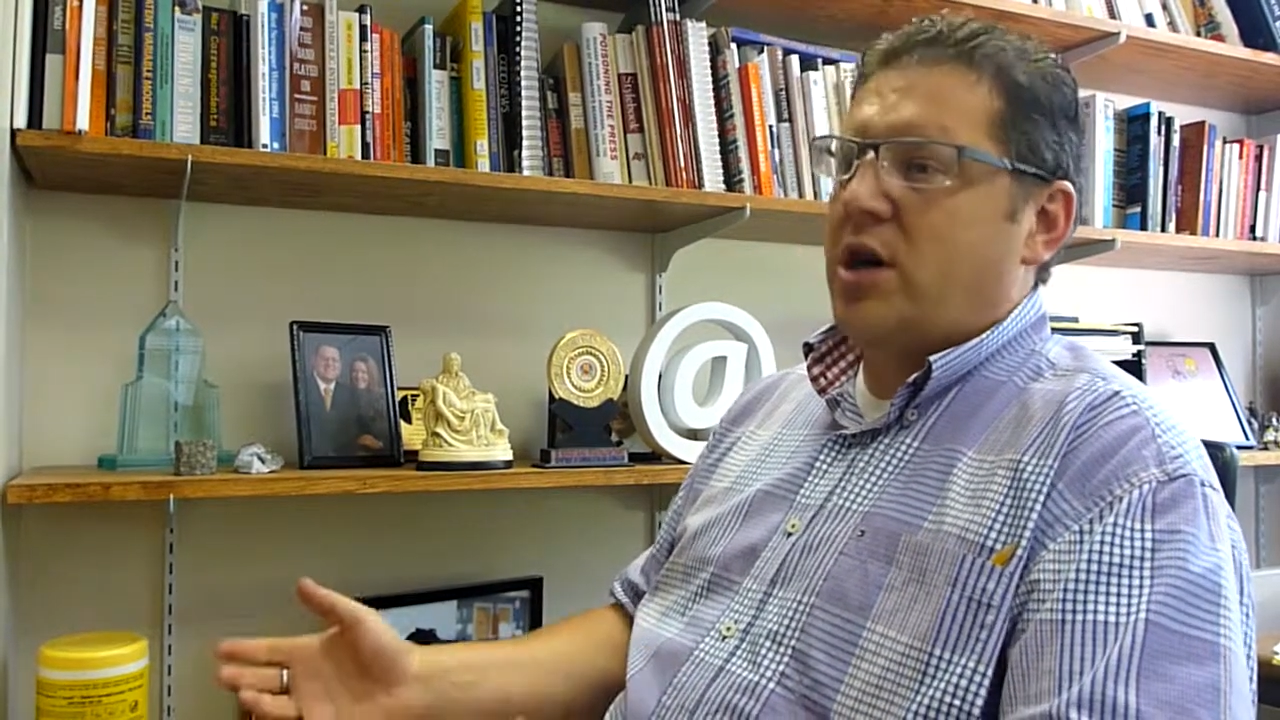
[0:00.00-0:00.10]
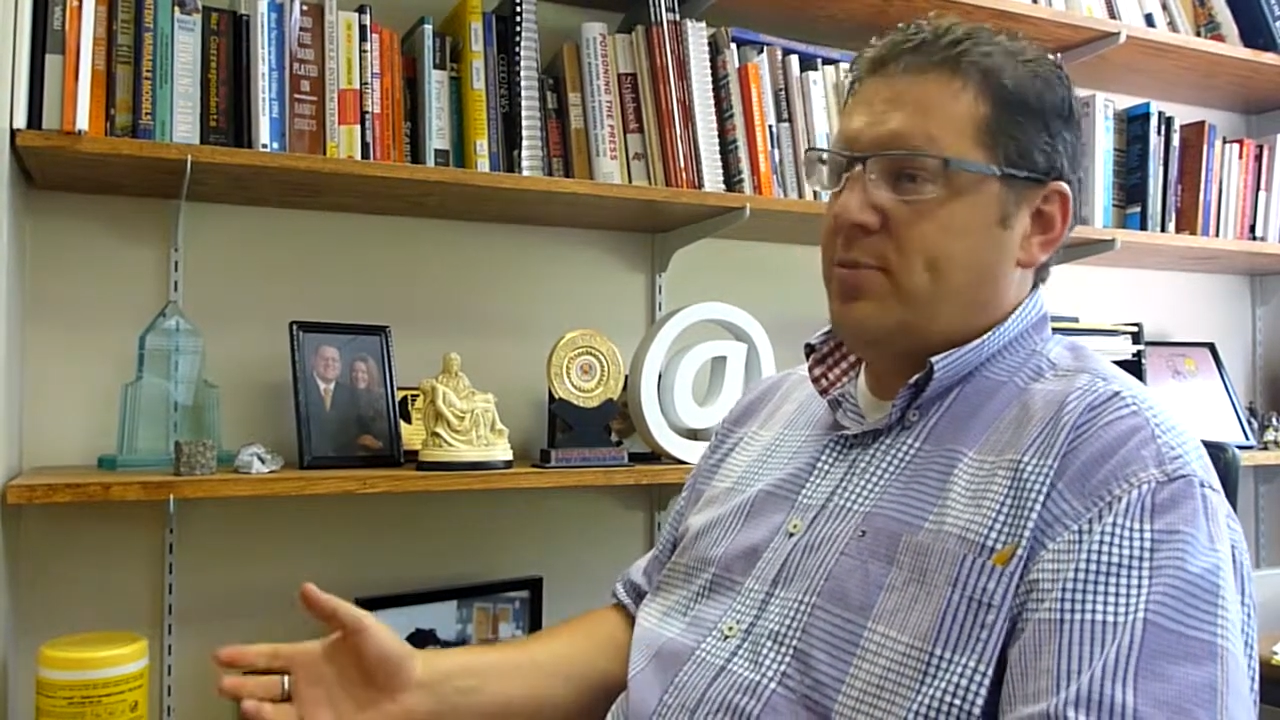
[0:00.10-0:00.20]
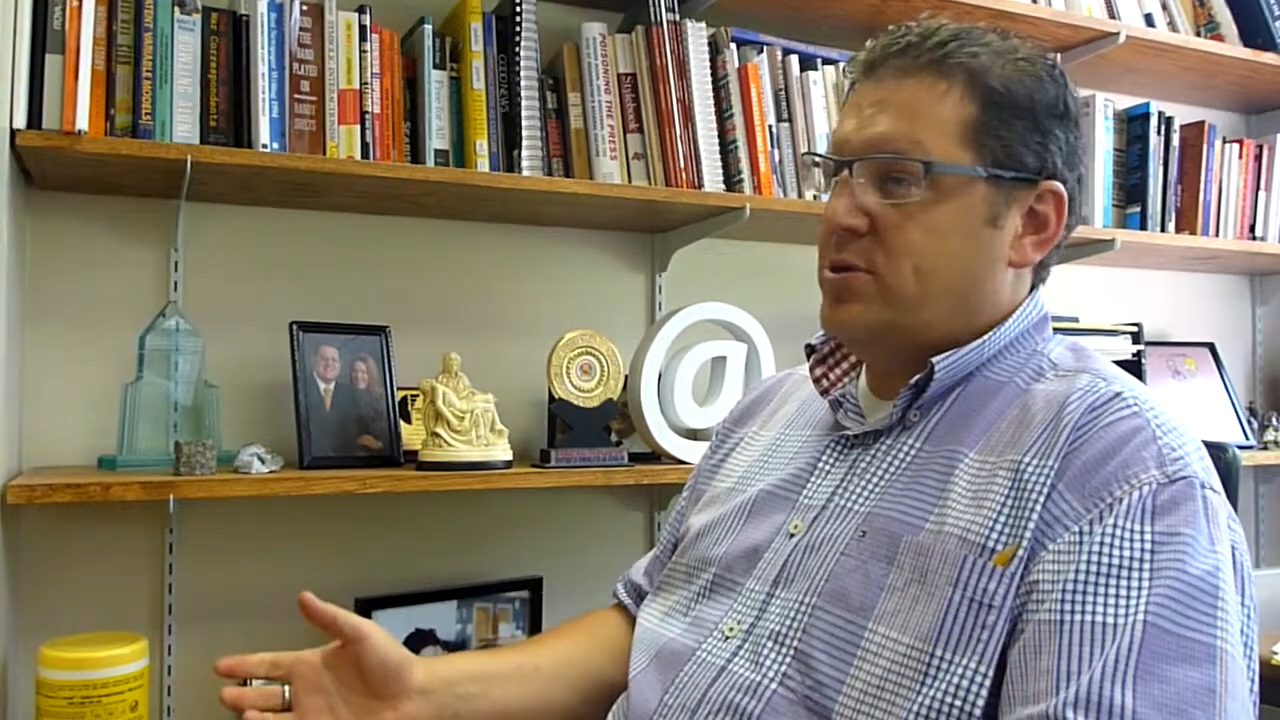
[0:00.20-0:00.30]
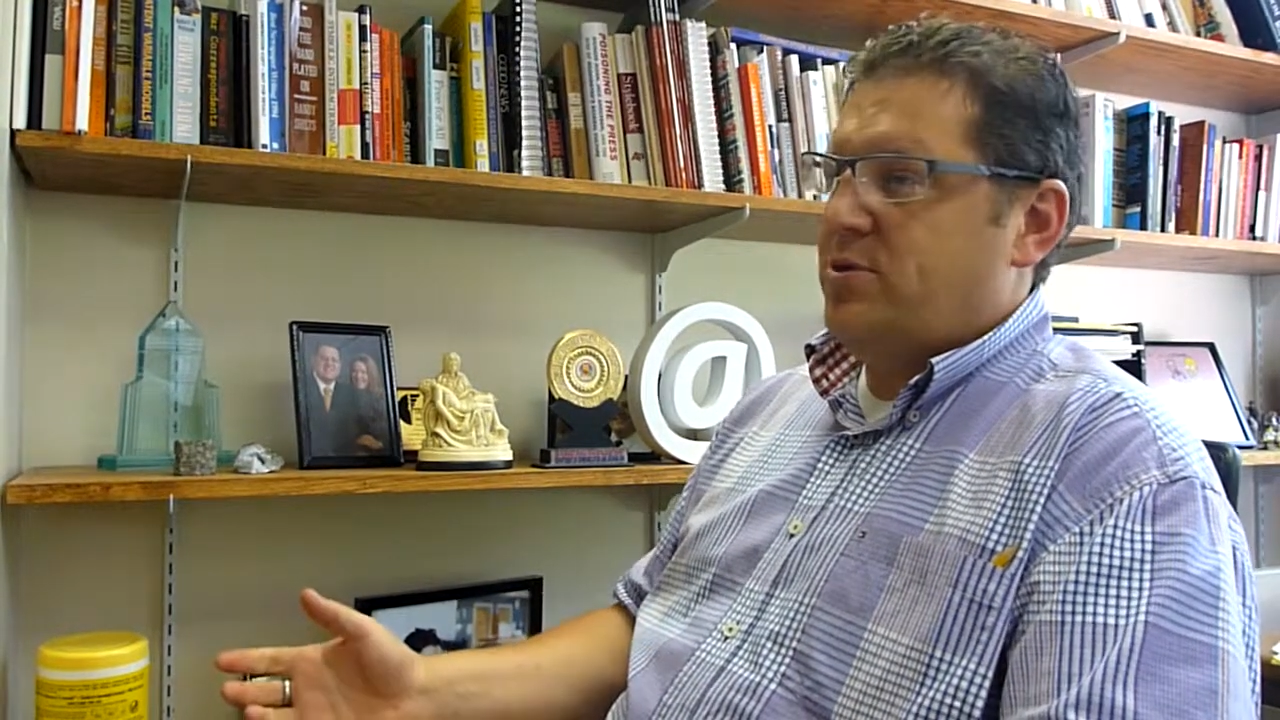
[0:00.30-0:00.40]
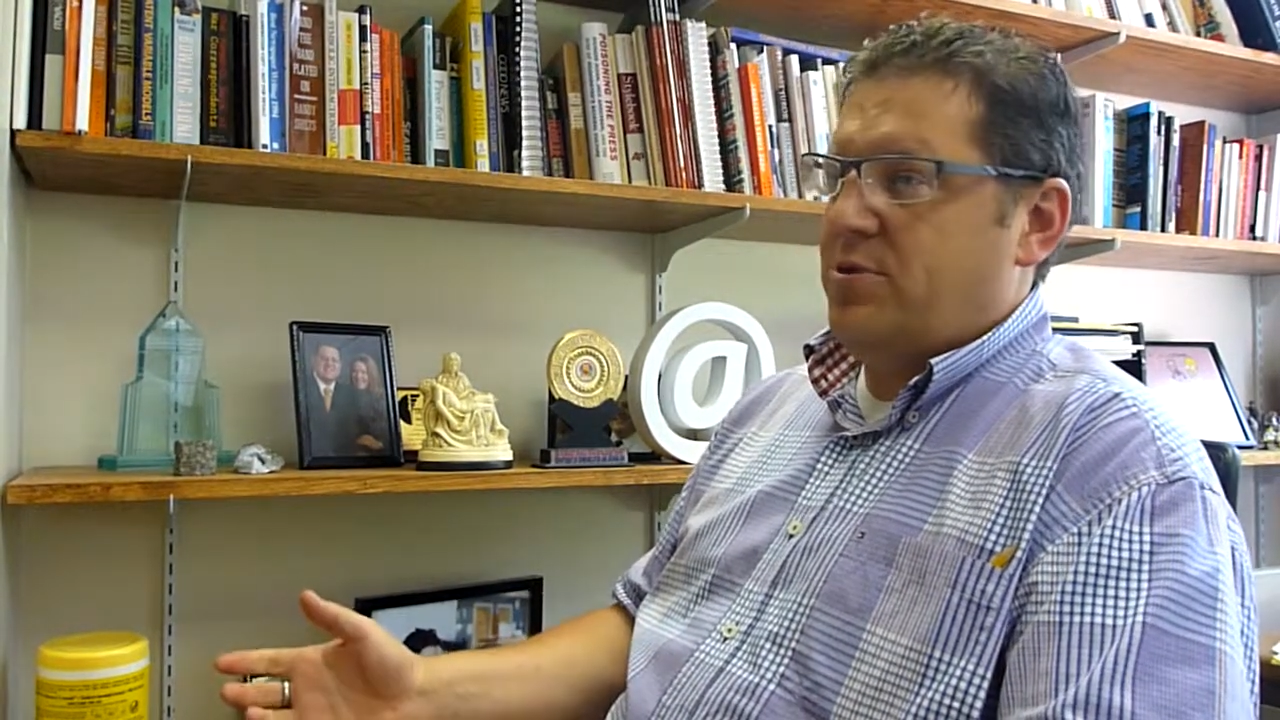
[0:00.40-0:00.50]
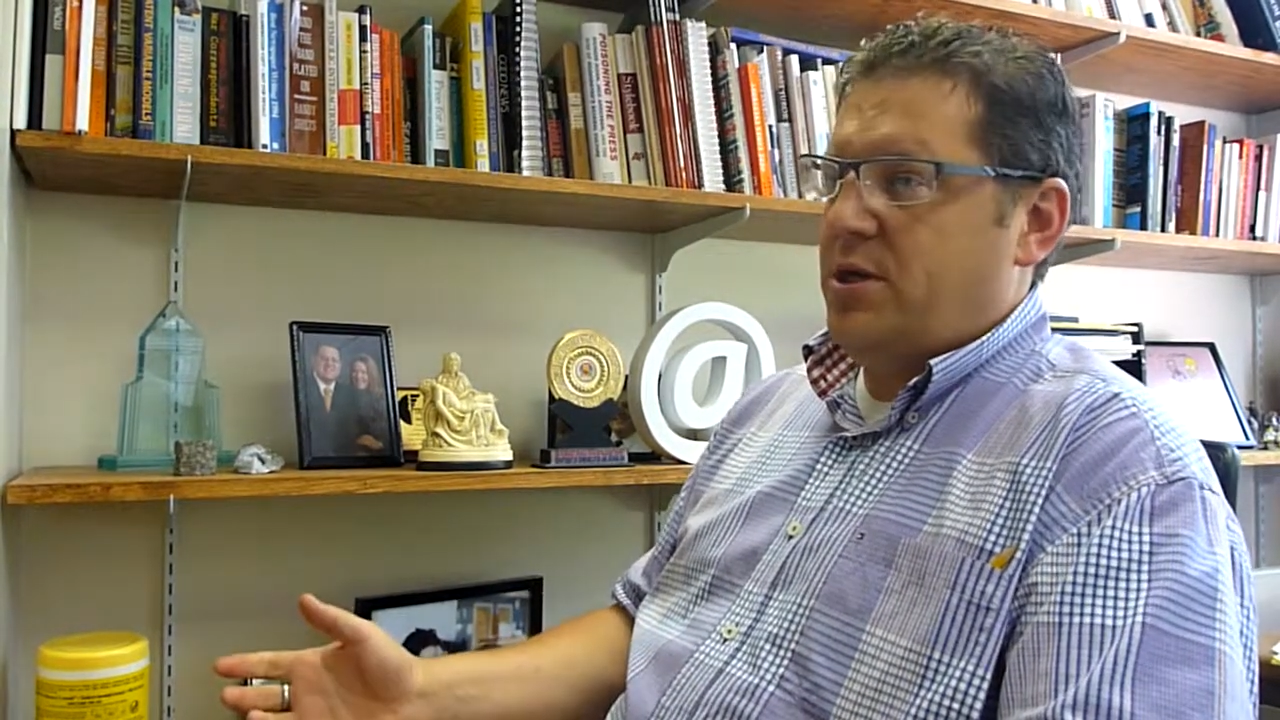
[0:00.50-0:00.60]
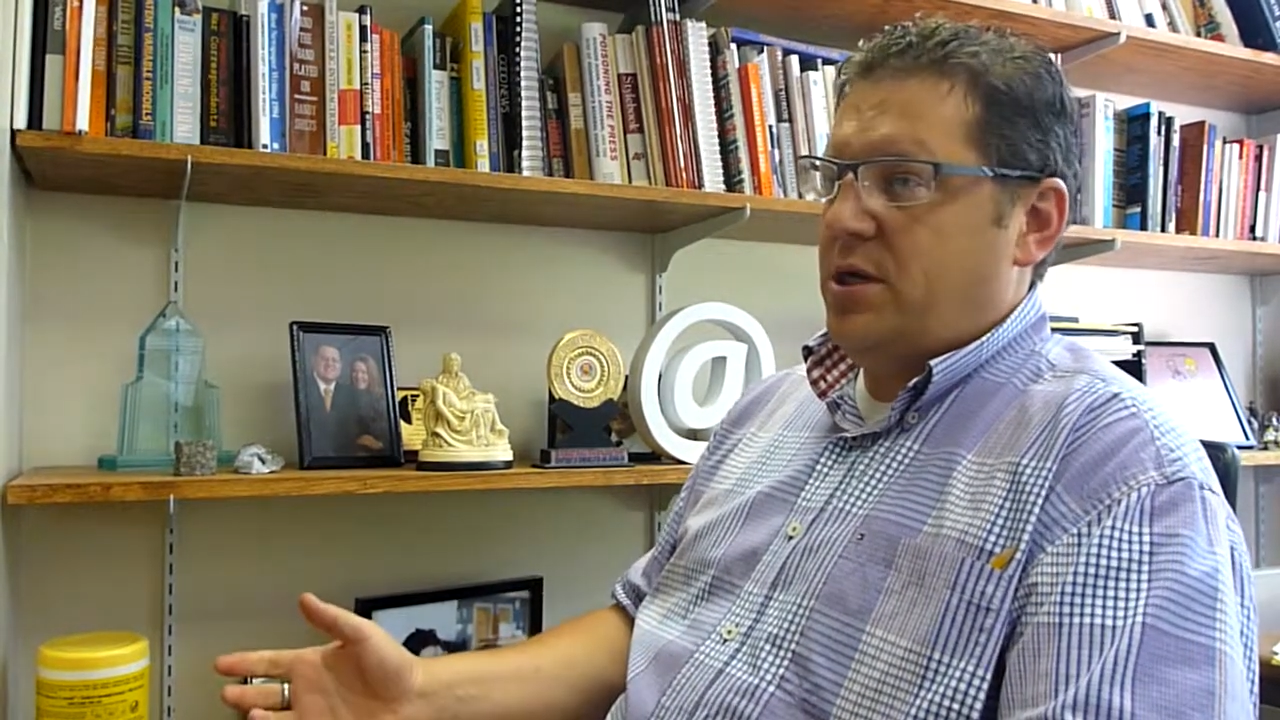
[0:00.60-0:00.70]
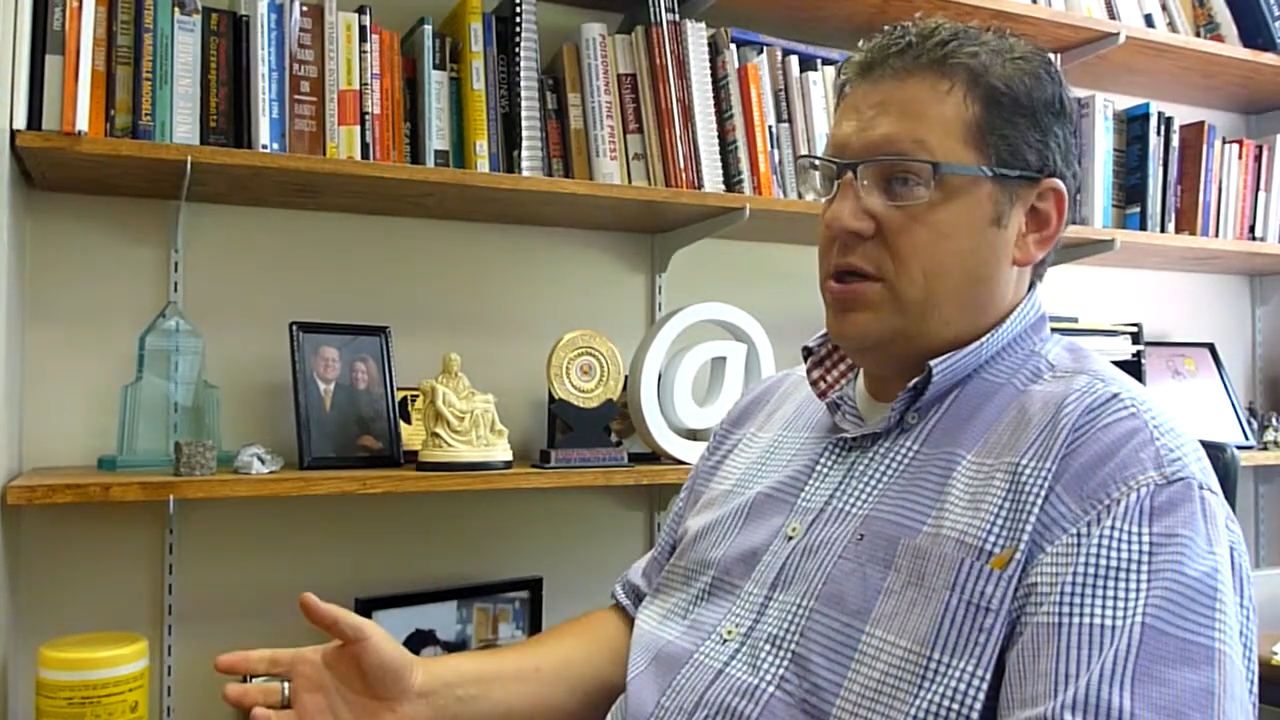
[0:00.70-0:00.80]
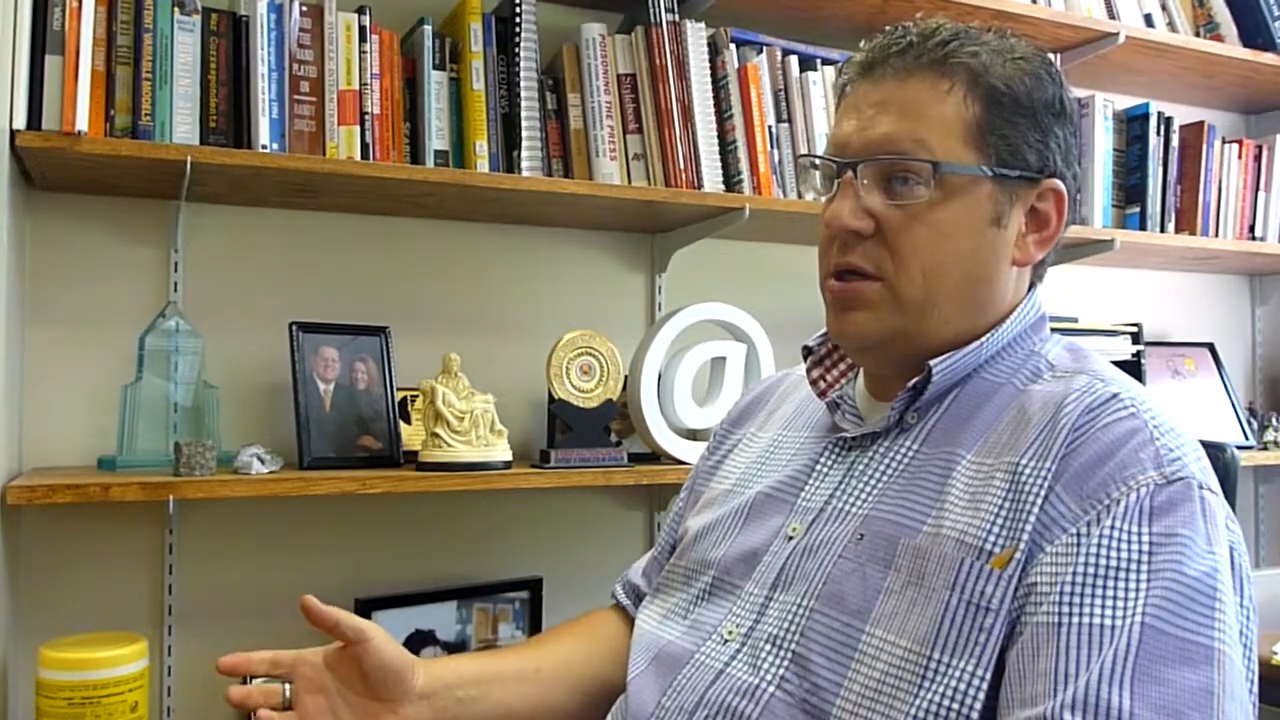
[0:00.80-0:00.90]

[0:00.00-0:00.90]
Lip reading: opportunity.